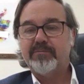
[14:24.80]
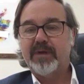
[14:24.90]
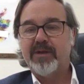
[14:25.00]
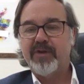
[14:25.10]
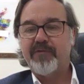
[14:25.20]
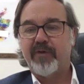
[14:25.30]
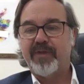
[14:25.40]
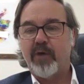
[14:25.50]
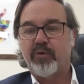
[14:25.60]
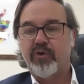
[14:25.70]
and therefore
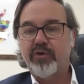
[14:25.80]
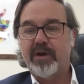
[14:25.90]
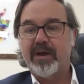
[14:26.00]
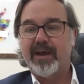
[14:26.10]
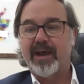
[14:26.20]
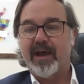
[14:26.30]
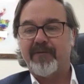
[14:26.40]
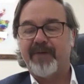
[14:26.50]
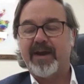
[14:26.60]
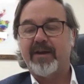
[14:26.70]
that could
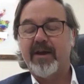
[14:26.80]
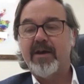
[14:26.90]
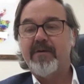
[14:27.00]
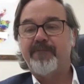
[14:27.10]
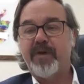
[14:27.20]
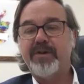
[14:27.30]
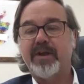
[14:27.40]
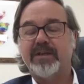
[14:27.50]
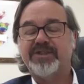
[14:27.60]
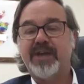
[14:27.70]
affect
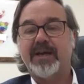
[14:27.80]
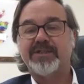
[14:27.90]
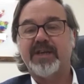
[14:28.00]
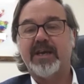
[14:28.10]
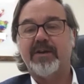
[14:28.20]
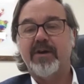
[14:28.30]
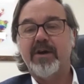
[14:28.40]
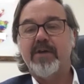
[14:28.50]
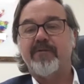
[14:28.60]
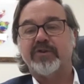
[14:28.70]
funding set aside
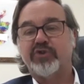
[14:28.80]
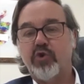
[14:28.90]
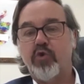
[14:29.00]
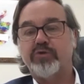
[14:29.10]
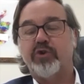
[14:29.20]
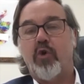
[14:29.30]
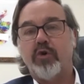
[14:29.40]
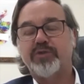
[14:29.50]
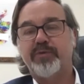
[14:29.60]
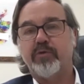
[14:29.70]
for schools and
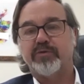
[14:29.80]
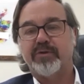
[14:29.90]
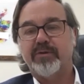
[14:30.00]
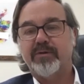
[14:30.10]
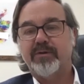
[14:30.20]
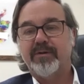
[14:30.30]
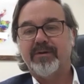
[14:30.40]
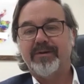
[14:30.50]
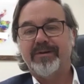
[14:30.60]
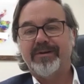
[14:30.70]
hospitals.
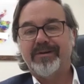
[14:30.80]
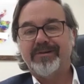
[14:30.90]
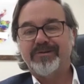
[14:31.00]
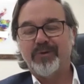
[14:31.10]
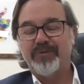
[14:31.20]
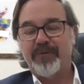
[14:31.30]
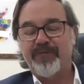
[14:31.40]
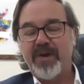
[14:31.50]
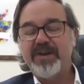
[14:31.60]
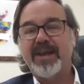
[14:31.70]
So the
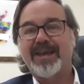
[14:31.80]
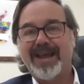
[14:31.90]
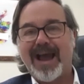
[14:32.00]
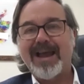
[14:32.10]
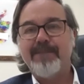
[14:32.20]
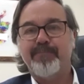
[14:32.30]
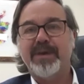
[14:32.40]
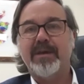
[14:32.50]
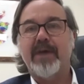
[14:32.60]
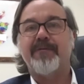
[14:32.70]
funding can
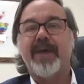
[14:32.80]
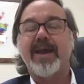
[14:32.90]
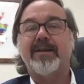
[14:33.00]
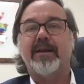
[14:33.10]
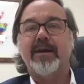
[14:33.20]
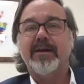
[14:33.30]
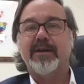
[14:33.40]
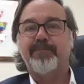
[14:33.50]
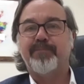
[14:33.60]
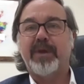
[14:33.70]
be affected,
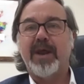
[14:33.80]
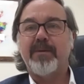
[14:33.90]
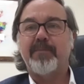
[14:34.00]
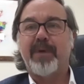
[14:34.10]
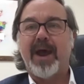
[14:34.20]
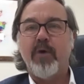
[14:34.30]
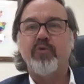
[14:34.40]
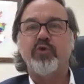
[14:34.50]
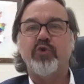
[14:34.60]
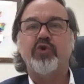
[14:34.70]
determined by how
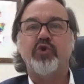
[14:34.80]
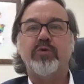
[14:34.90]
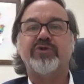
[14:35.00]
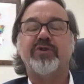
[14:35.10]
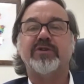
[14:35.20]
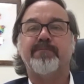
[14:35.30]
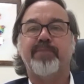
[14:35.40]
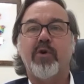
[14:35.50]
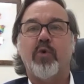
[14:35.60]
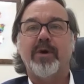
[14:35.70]
you use this
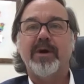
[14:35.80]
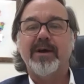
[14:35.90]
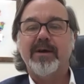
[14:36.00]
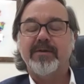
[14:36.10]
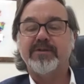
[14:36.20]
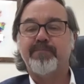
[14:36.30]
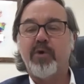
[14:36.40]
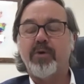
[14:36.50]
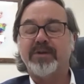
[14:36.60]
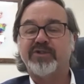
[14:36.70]
bill. This
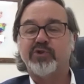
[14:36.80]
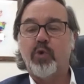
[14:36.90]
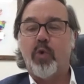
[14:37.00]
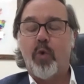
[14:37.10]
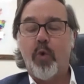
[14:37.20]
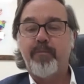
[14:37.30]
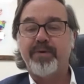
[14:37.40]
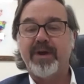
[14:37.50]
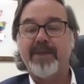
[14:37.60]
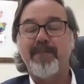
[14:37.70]
bill is so
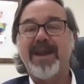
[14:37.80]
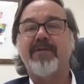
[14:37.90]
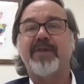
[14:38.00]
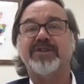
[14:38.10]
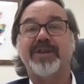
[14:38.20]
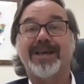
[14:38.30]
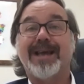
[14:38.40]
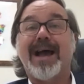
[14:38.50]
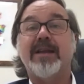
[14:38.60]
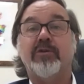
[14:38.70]
open in many things that it
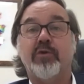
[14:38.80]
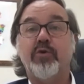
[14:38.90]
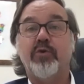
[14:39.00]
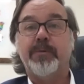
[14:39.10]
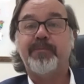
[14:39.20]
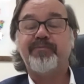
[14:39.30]
can do,